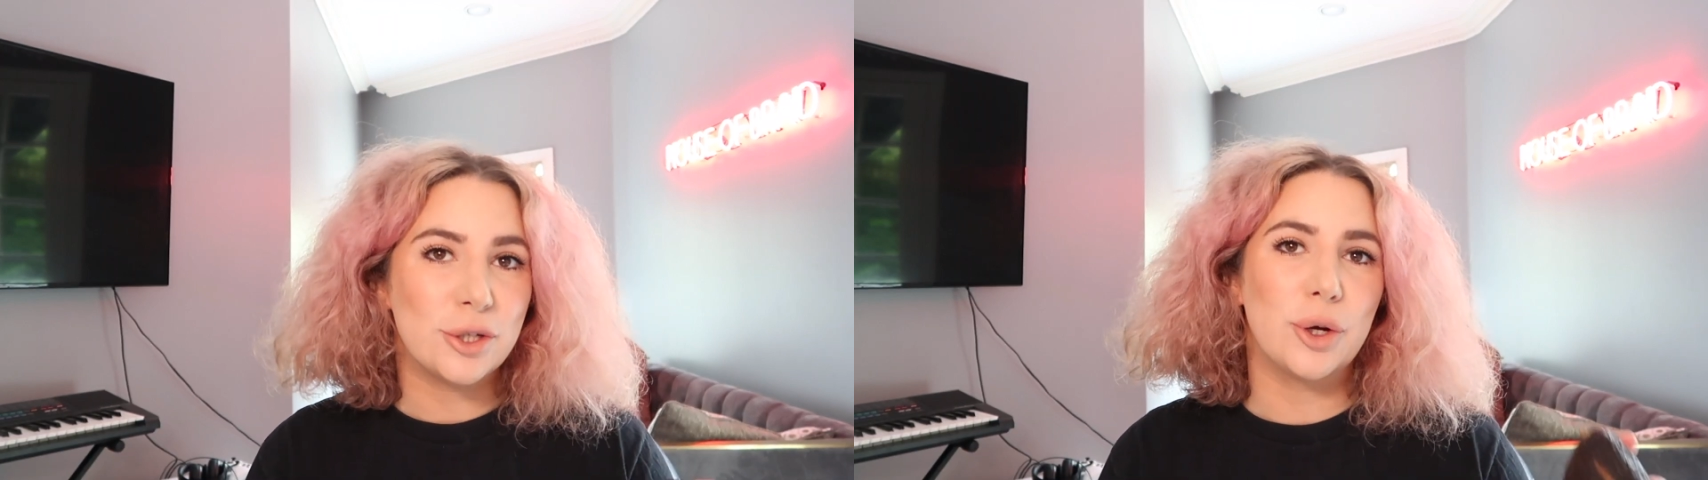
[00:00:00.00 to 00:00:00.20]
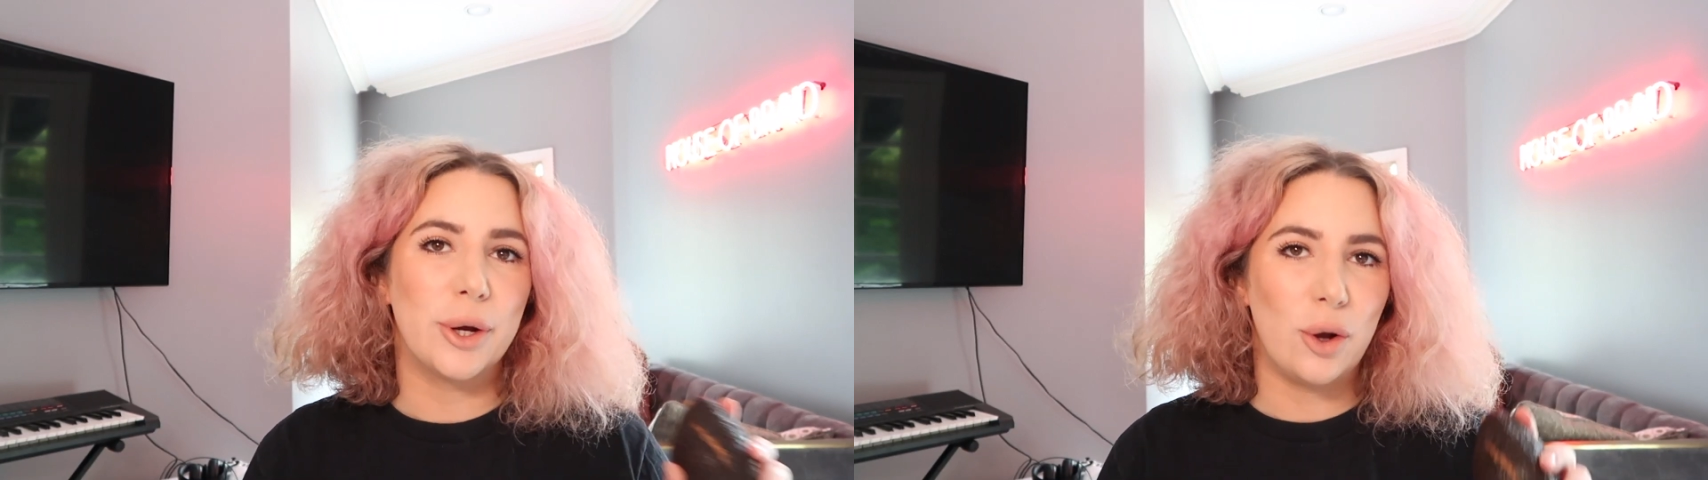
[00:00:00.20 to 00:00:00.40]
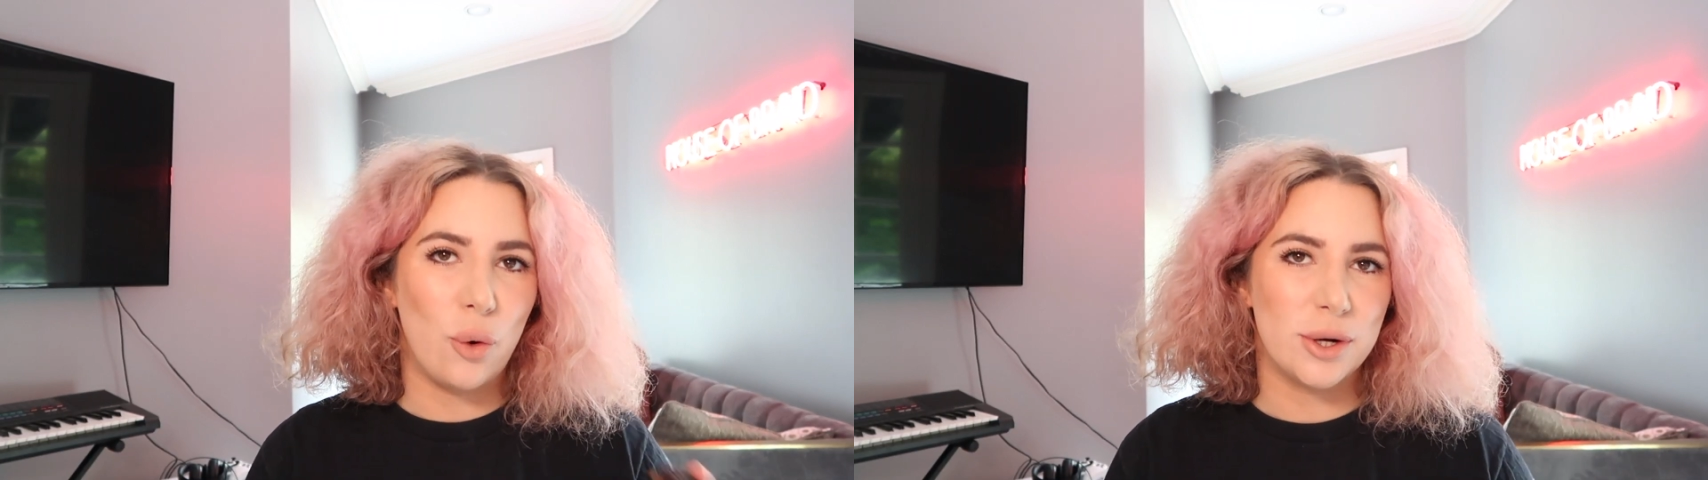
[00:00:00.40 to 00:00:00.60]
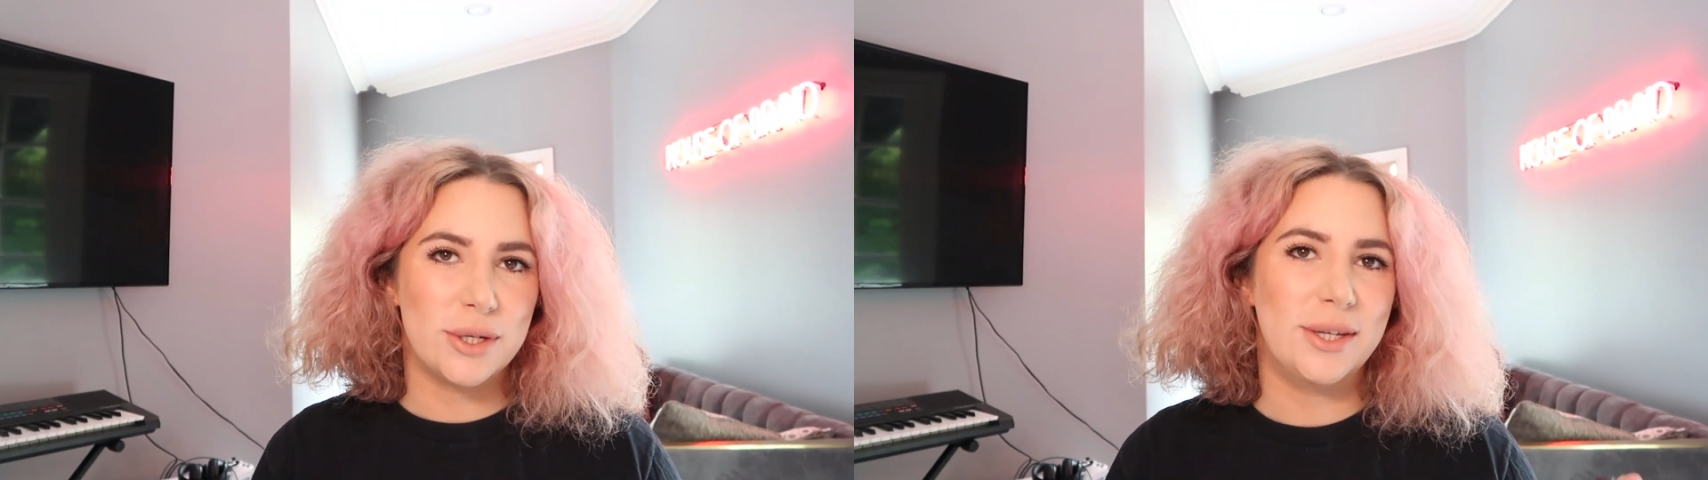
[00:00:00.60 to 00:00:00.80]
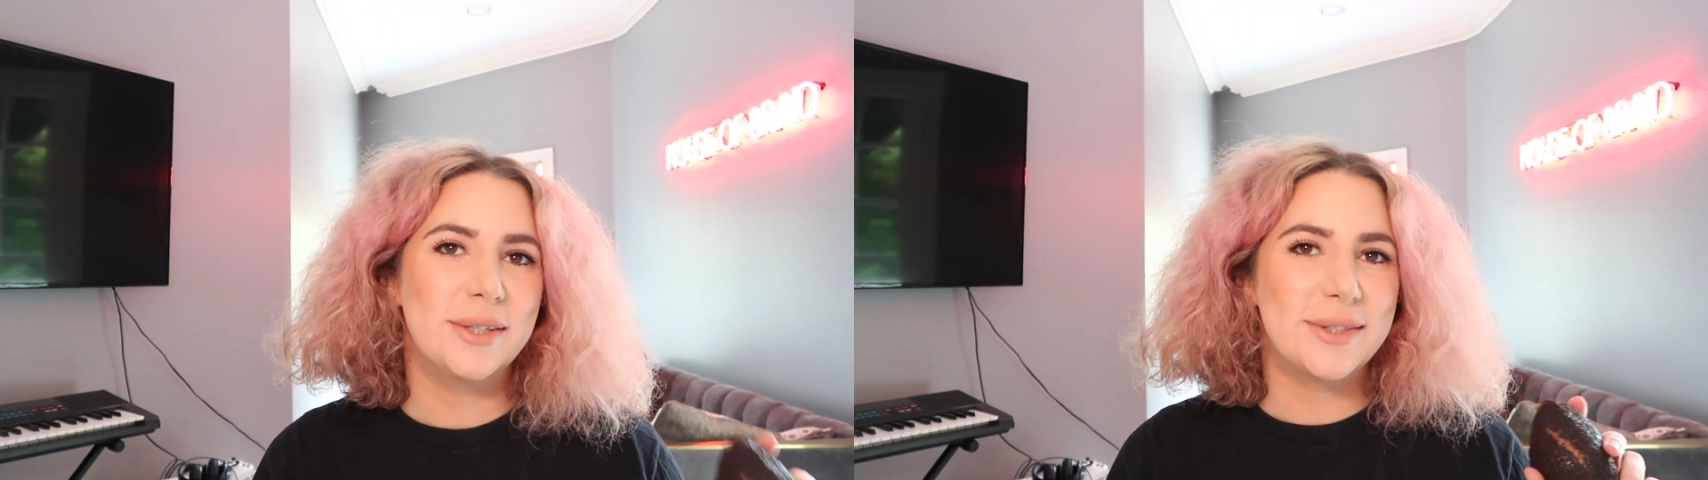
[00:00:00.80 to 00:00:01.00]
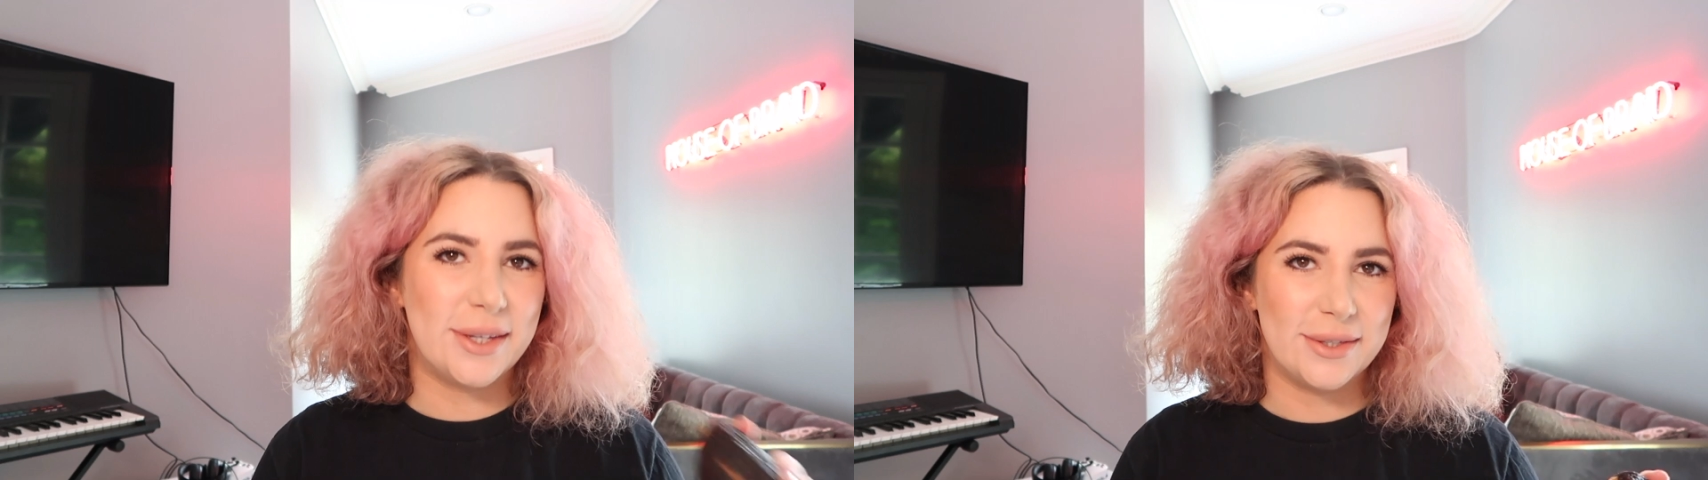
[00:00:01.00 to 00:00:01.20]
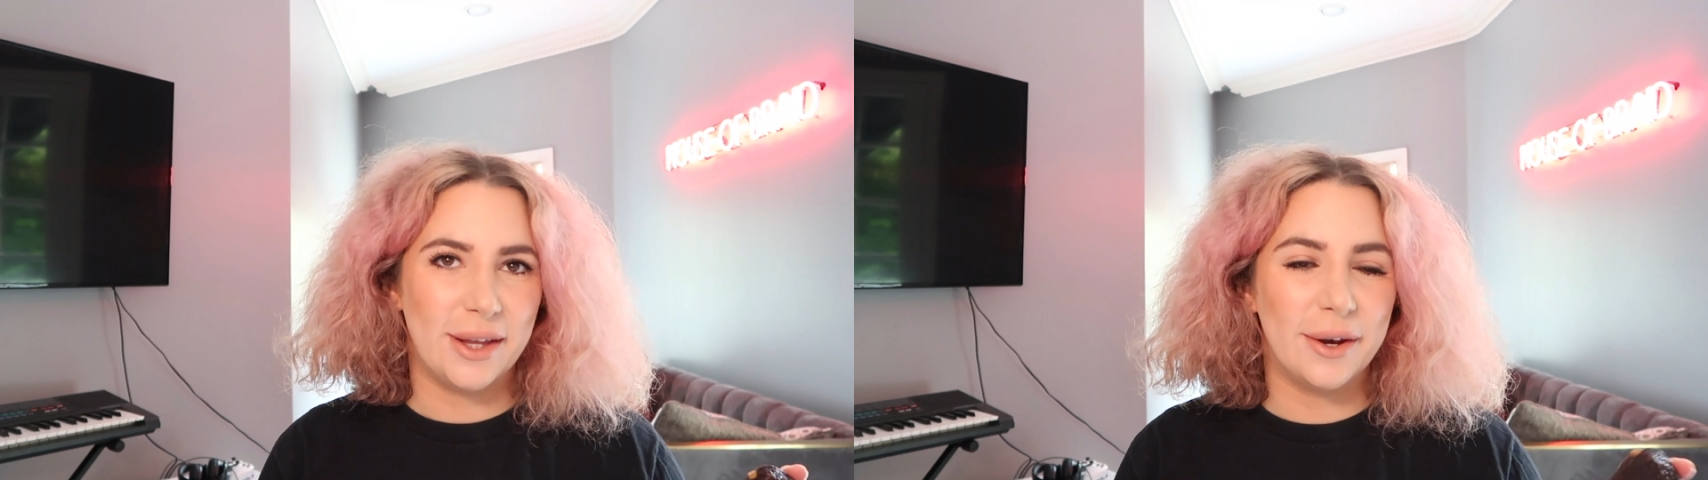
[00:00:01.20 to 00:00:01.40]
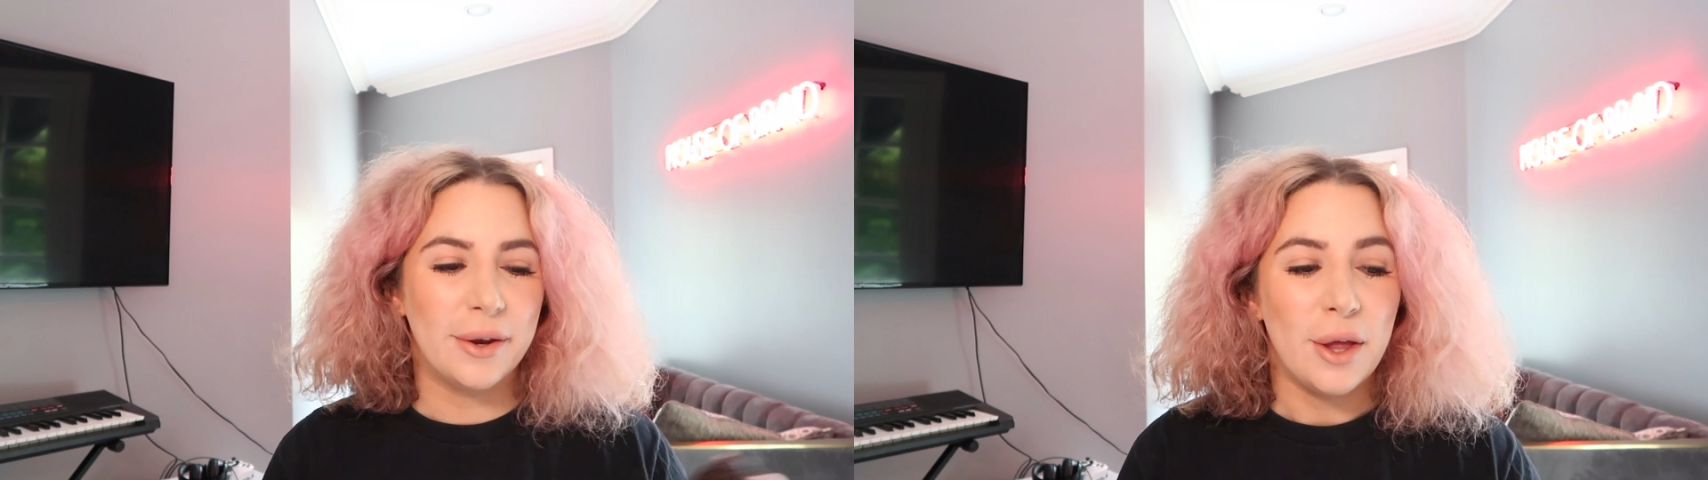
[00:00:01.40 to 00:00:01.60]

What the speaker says: during quarantine season.